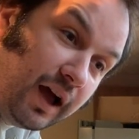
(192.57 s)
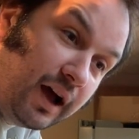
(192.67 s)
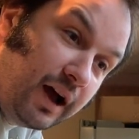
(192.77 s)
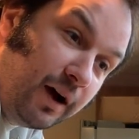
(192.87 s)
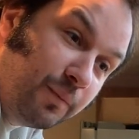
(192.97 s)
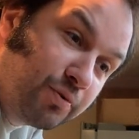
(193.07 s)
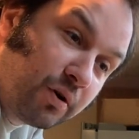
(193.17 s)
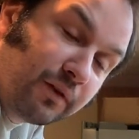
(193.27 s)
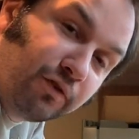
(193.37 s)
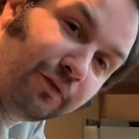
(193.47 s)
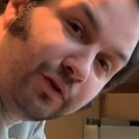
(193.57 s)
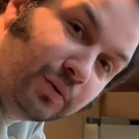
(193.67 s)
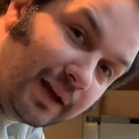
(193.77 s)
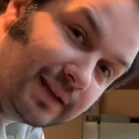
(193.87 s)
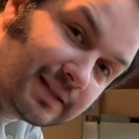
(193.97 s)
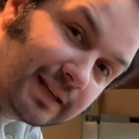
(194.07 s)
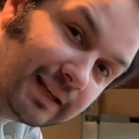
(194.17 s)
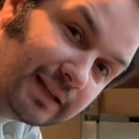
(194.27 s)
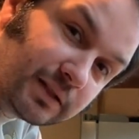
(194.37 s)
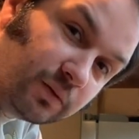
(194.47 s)
uh, probably for a few days at
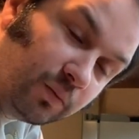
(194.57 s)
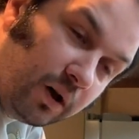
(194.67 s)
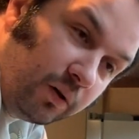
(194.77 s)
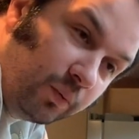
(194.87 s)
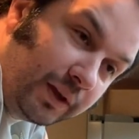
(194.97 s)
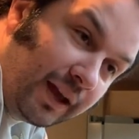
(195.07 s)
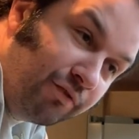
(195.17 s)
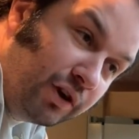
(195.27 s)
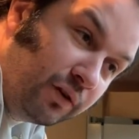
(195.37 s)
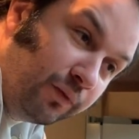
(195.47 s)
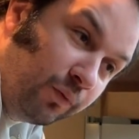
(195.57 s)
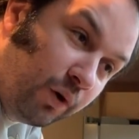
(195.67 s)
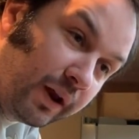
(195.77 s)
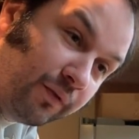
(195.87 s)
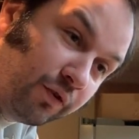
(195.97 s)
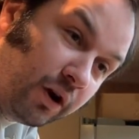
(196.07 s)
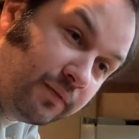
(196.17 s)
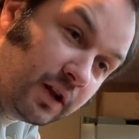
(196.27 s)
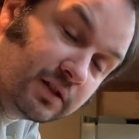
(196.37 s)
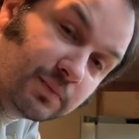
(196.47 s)
least, while we get rid of whatever
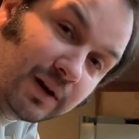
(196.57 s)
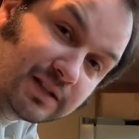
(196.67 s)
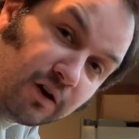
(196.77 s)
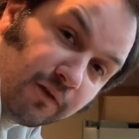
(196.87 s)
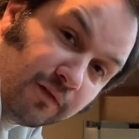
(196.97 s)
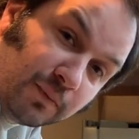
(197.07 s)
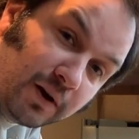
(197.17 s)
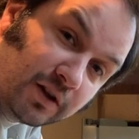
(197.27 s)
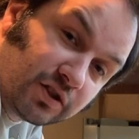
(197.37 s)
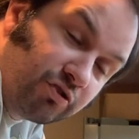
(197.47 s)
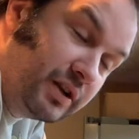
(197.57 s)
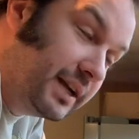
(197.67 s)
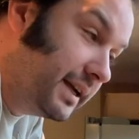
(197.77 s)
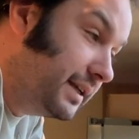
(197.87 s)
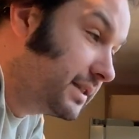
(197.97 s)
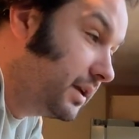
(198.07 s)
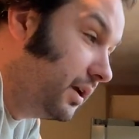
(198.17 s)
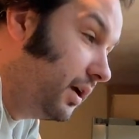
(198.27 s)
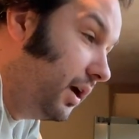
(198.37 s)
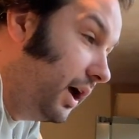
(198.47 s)
I've done to myself over the past three days.
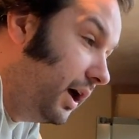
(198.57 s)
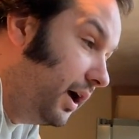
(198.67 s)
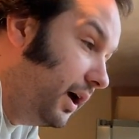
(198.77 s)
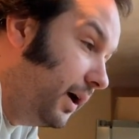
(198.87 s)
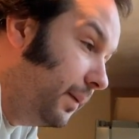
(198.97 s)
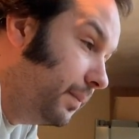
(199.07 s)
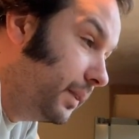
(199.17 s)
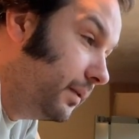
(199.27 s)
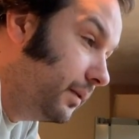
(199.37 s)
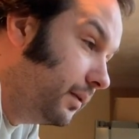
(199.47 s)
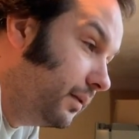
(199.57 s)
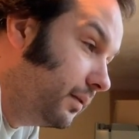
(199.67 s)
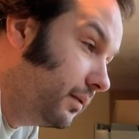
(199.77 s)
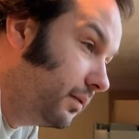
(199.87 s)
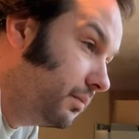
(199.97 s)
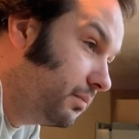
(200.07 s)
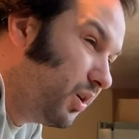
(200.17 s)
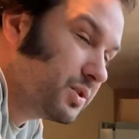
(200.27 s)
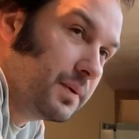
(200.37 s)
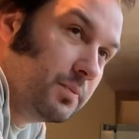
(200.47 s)
Um,
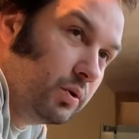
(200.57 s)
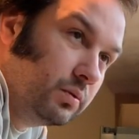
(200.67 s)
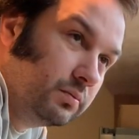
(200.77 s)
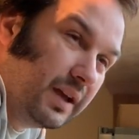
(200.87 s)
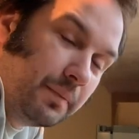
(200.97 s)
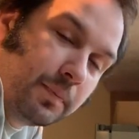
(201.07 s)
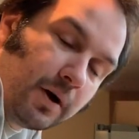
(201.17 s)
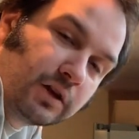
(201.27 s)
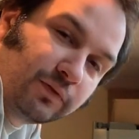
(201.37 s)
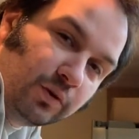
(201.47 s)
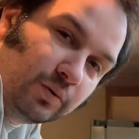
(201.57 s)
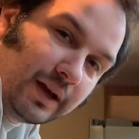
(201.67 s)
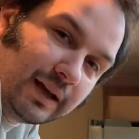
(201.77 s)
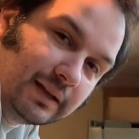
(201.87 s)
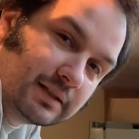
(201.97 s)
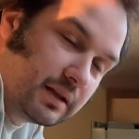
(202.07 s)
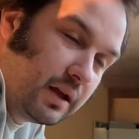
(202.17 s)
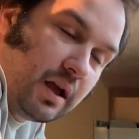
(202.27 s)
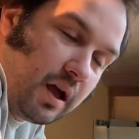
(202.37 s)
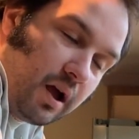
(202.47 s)
possibly more. Yeah, the past few days,
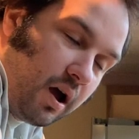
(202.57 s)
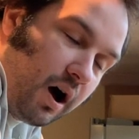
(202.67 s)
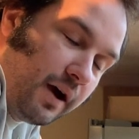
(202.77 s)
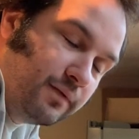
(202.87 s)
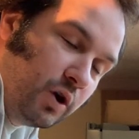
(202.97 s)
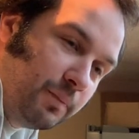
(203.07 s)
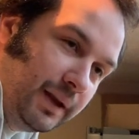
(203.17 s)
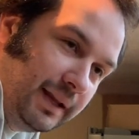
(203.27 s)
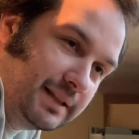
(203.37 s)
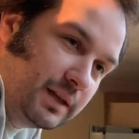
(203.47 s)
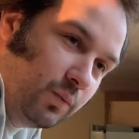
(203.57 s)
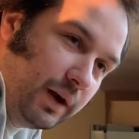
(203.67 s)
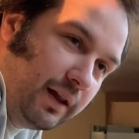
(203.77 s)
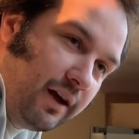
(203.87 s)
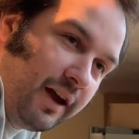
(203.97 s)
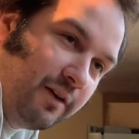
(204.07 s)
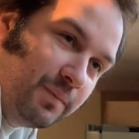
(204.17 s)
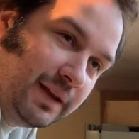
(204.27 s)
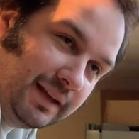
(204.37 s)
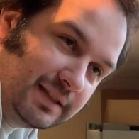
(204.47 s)
I've not been eating well. I have
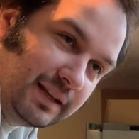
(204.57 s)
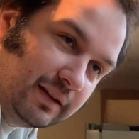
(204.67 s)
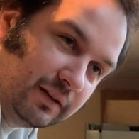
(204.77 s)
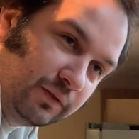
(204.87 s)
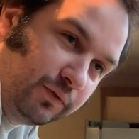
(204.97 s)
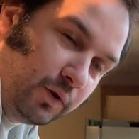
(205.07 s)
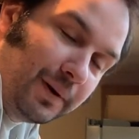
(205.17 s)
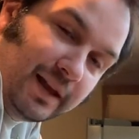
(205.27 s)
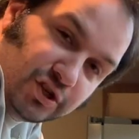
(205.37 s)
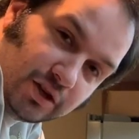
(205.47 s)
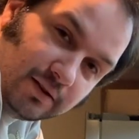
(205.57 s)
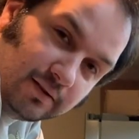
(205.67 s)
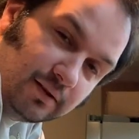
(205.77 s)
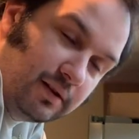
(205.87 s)
been eating for pleasure,